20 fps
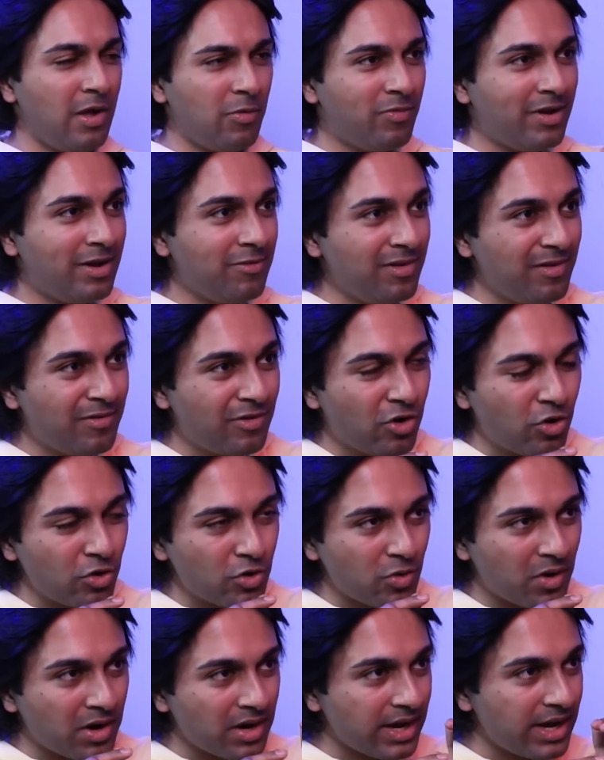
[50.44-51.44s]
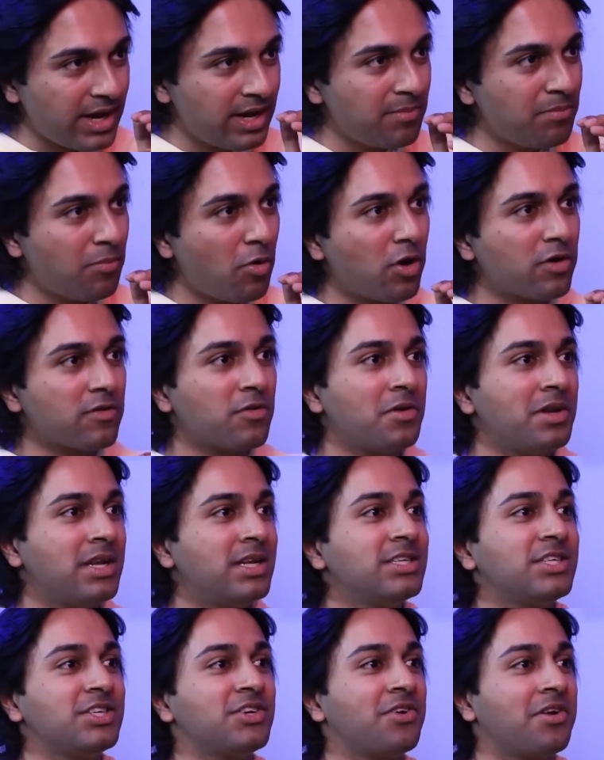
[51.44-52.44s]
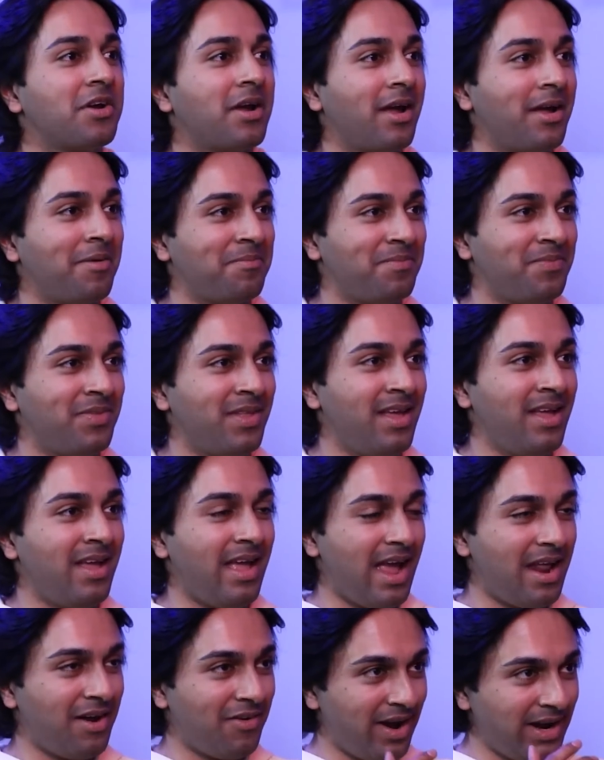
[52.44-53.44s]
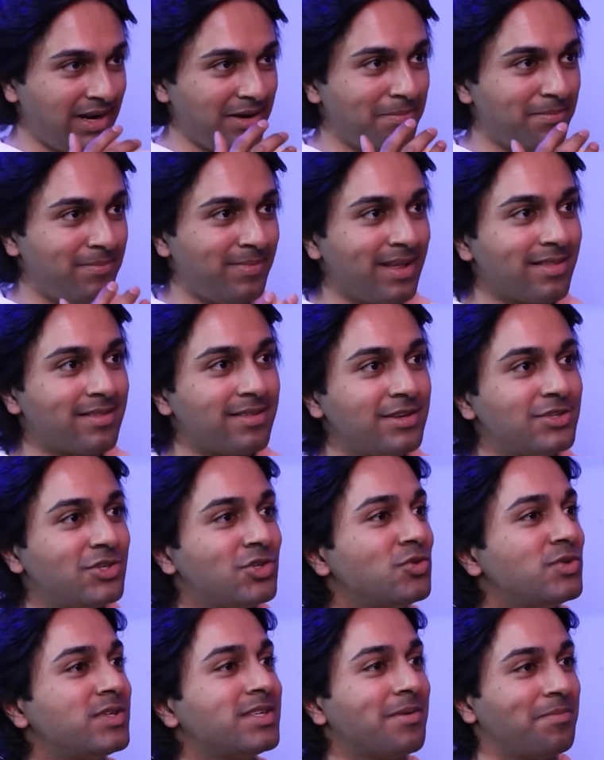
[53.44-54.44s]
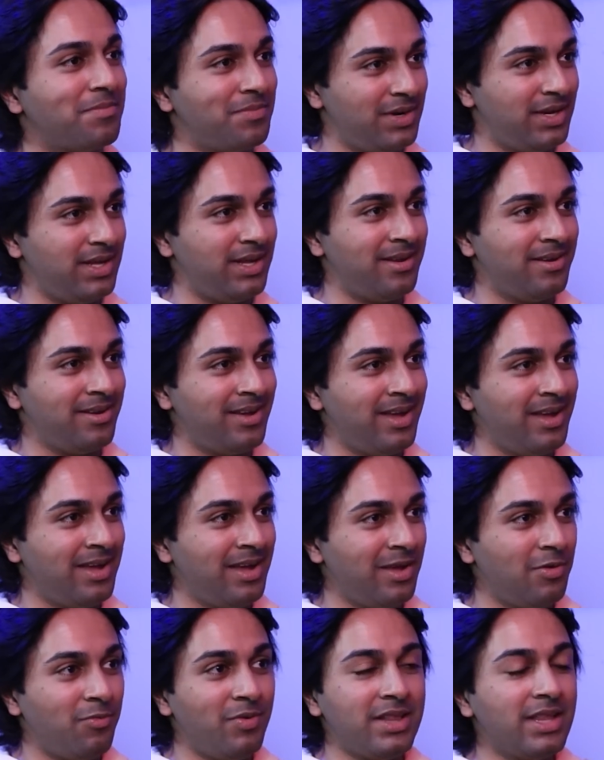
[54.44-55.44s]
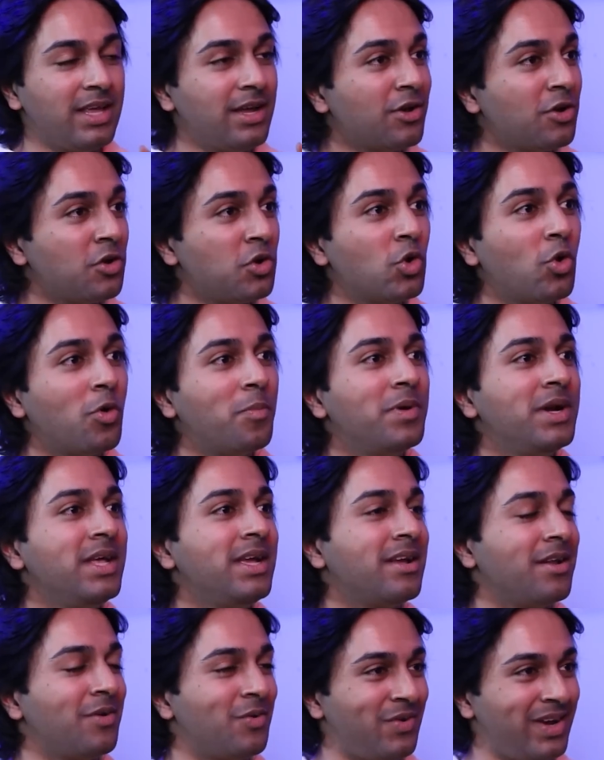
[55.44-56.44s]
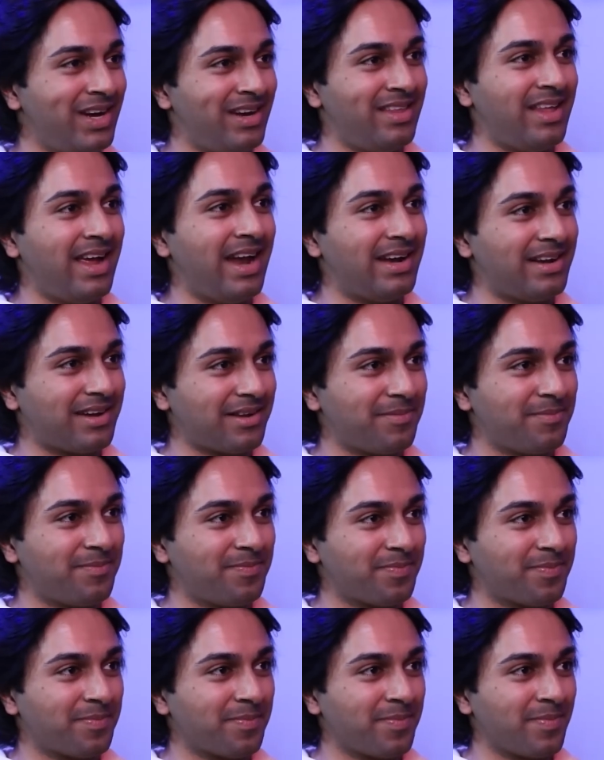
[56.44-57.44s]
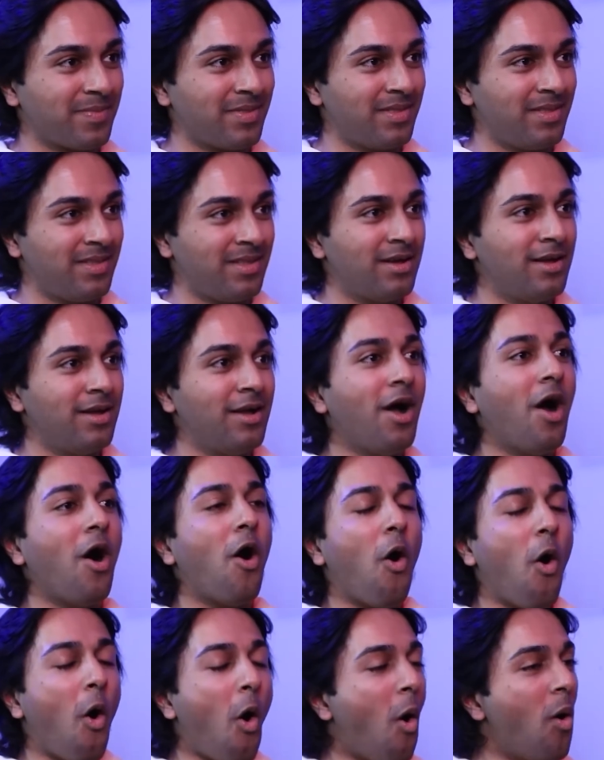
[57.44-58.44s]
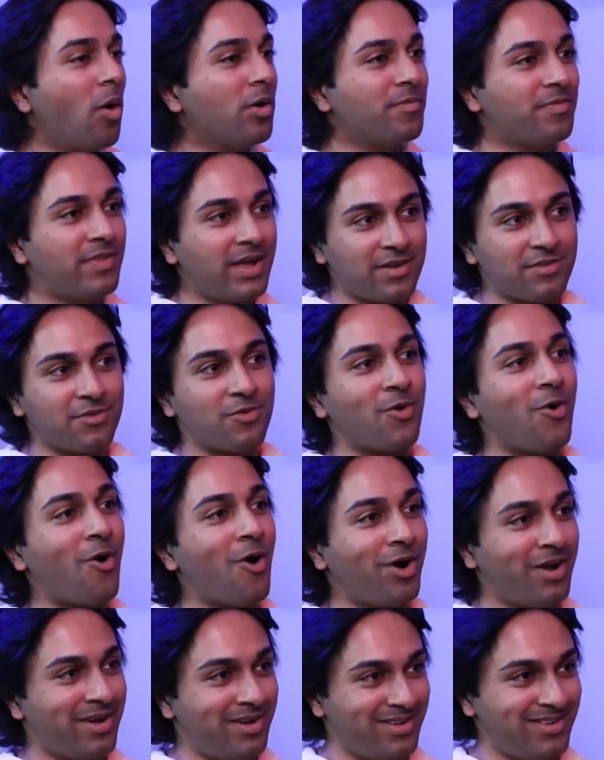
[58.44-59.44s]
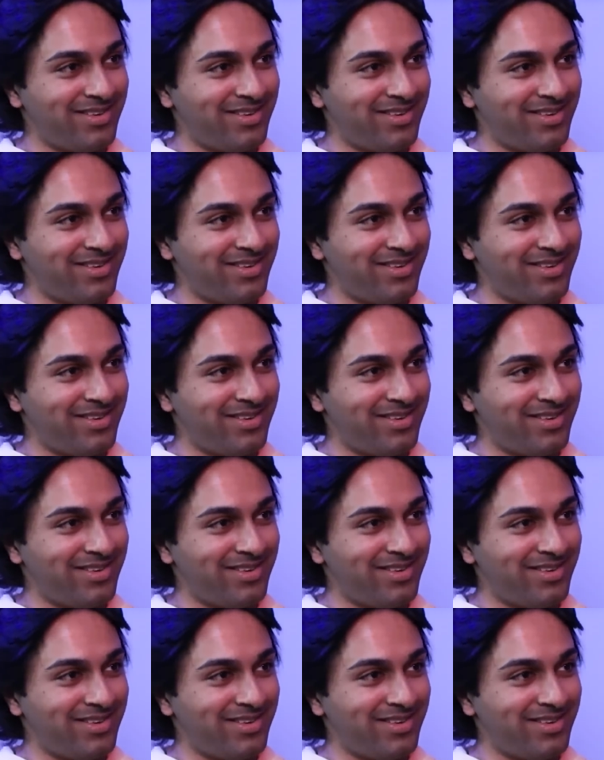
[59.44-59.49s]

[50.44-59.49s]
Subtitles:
When we go to our inbox on Instagram and write a message to somebody, we think nobody can read that. All of that's wrong.